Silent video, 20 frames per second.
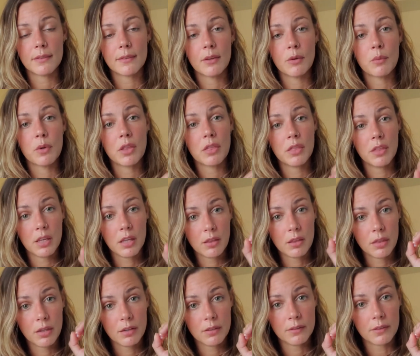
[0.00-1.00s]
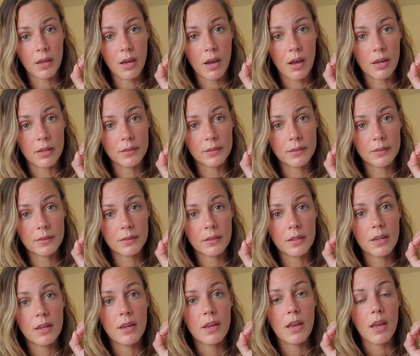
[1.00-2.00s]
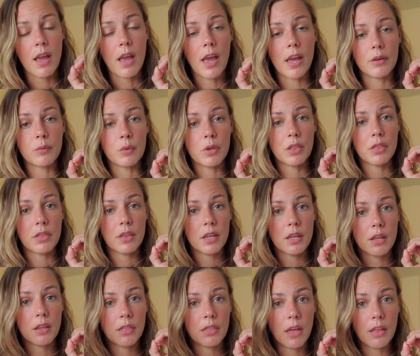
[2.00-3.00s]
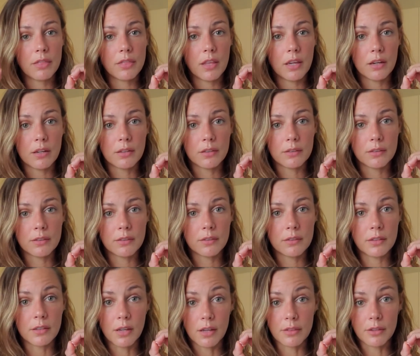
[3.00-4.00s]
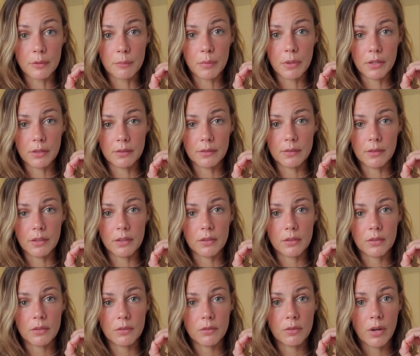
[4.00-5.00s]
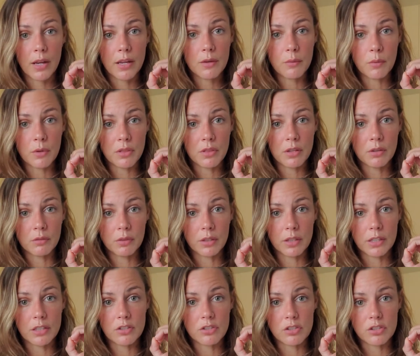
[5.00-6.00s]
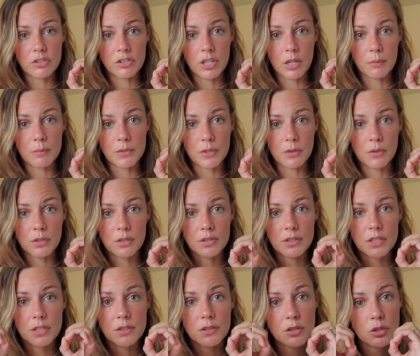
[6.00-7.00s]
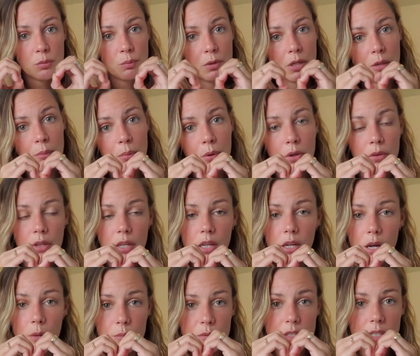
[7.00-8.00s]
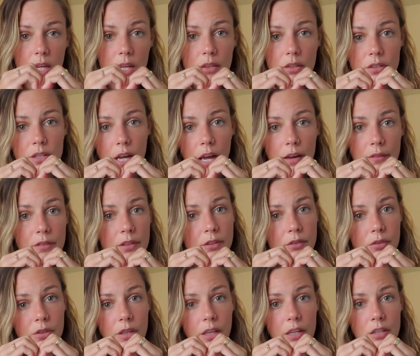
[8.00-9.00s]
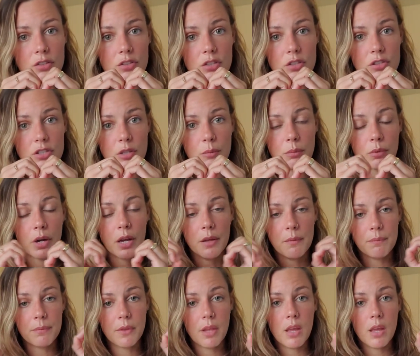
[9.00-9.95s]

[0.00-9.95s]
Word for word: So we think there's us, and we think that there's the other person, right, within relationship. So there's these two people and they come together to have this relationship, right?